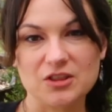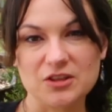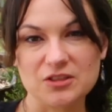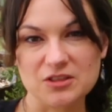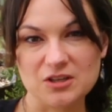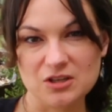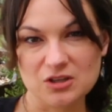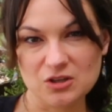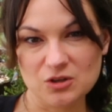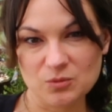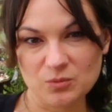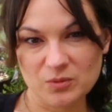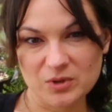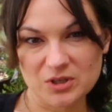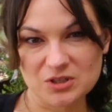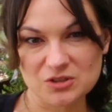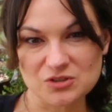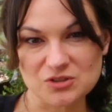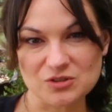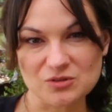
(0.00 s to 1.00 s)
The thing you
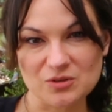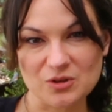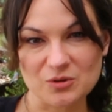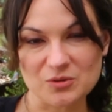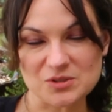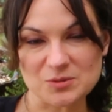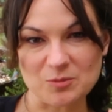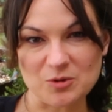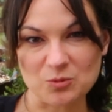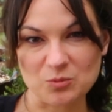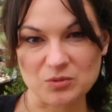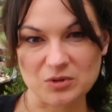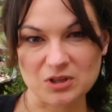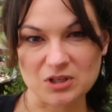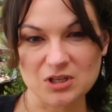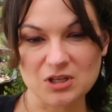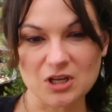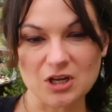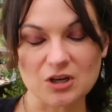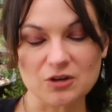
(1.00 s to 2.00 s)
want to do though is be
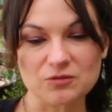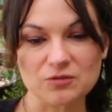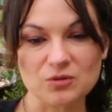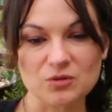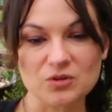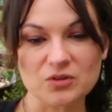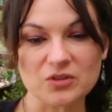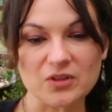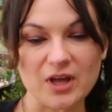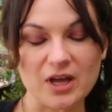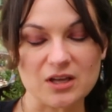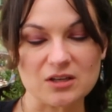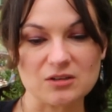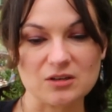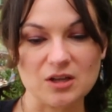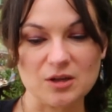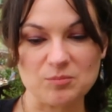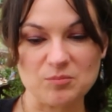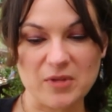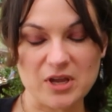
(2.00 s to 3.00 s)
really careful that
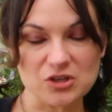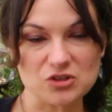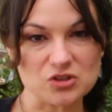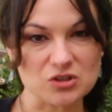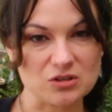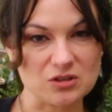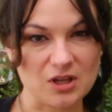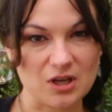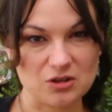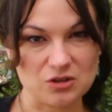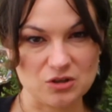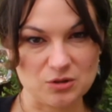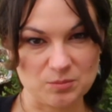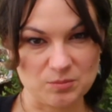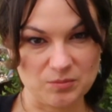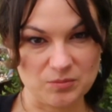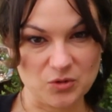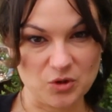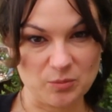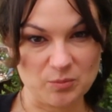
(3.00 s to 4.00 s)
and make sure that your,
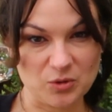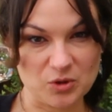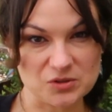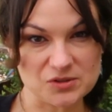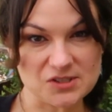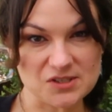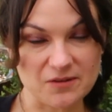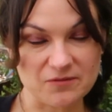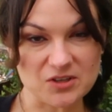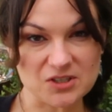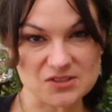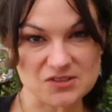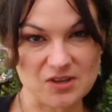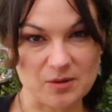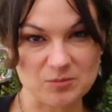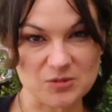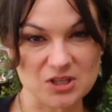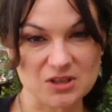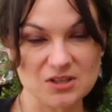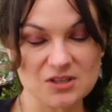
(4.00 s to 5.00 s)
your birds have
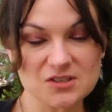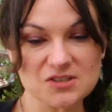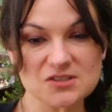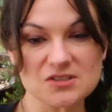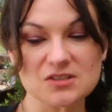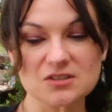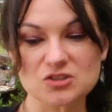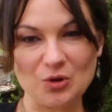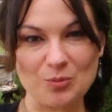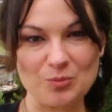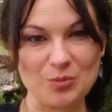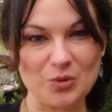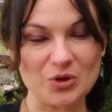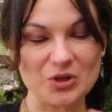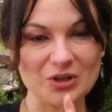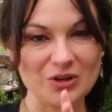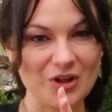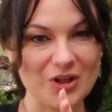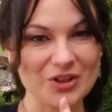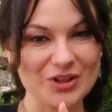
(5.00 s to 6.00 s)
accepted this or don't
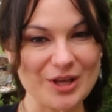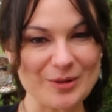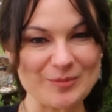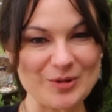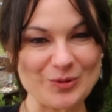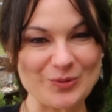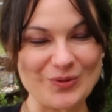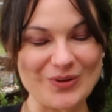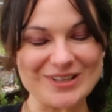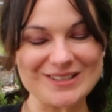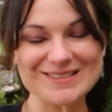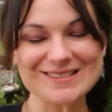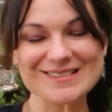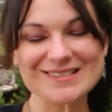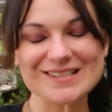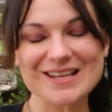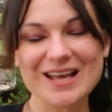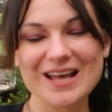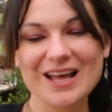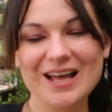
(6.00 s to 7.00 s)
put it all up at
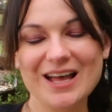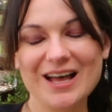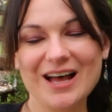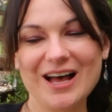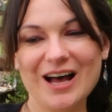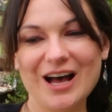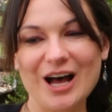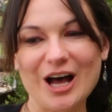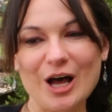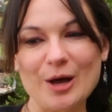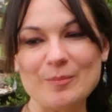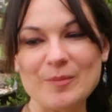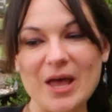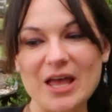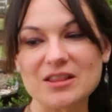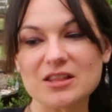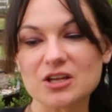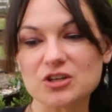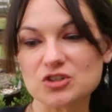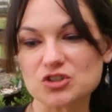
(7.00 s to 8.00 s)
once. Um,
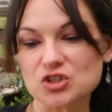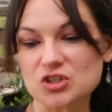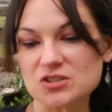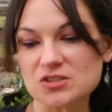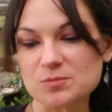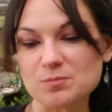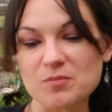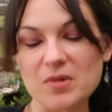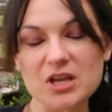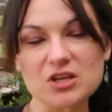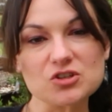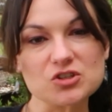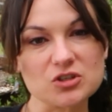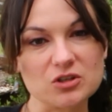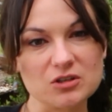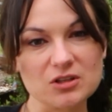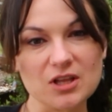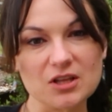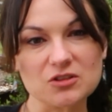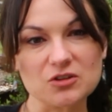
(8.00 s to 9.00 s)
and then just make
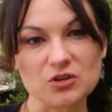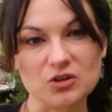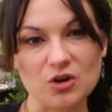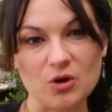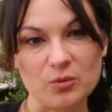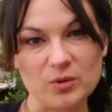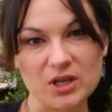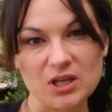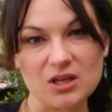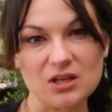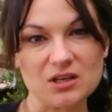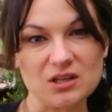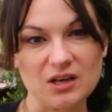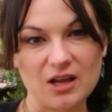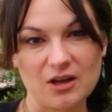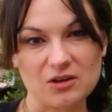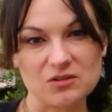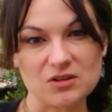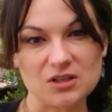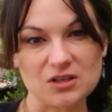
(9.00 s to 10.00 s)
sure that they're going in
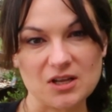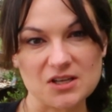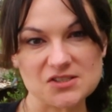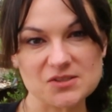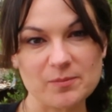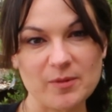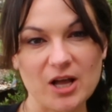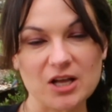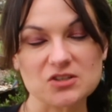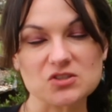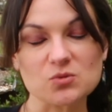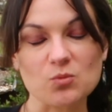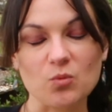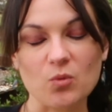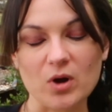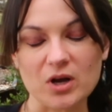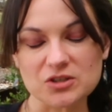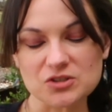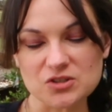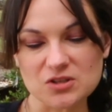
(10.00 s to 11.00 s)
and out of the nest box.
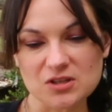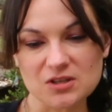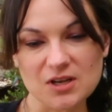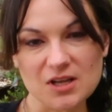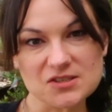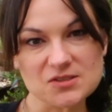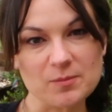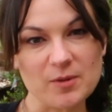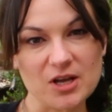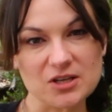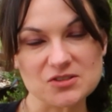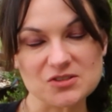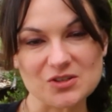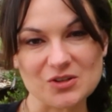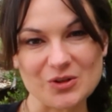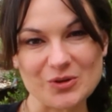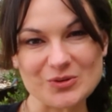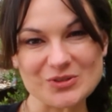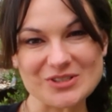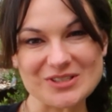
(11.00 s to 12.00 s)
Watch the nest box
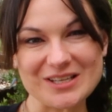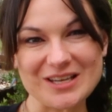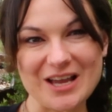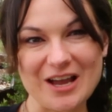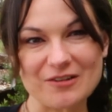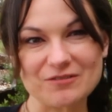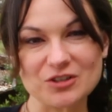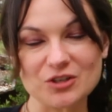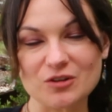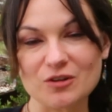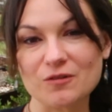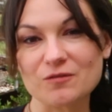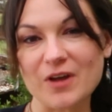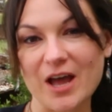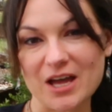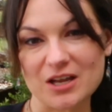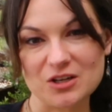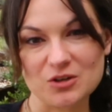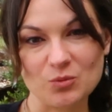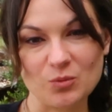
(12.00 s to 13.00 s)
closely after you've
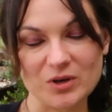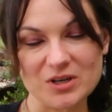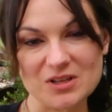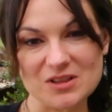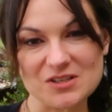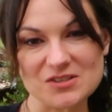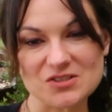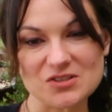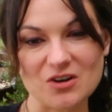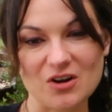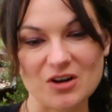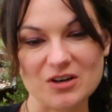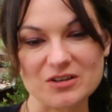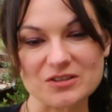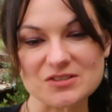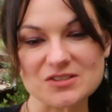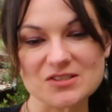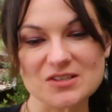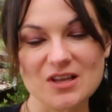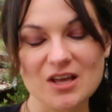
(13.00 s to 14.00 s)
added one of these
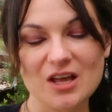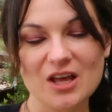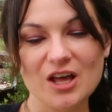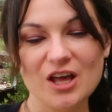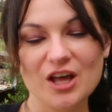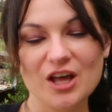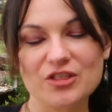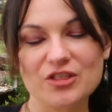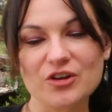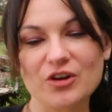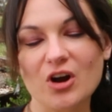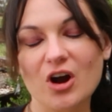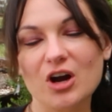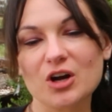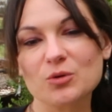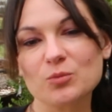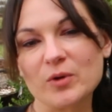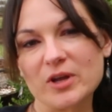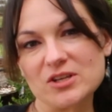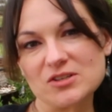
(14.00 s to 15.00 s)
guards. There
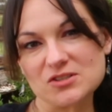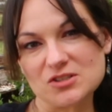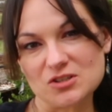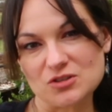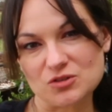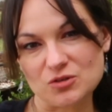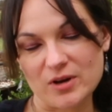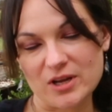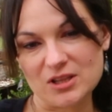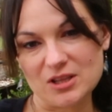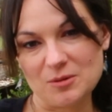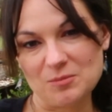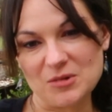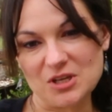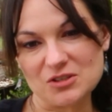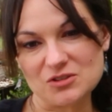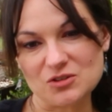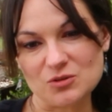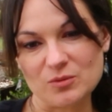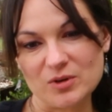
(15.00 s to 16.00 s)
are ways to train them
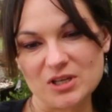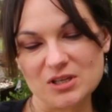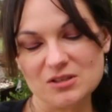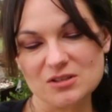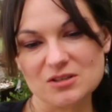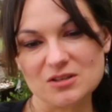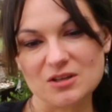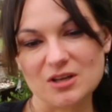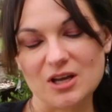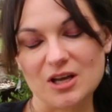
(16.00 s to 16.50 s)
into it.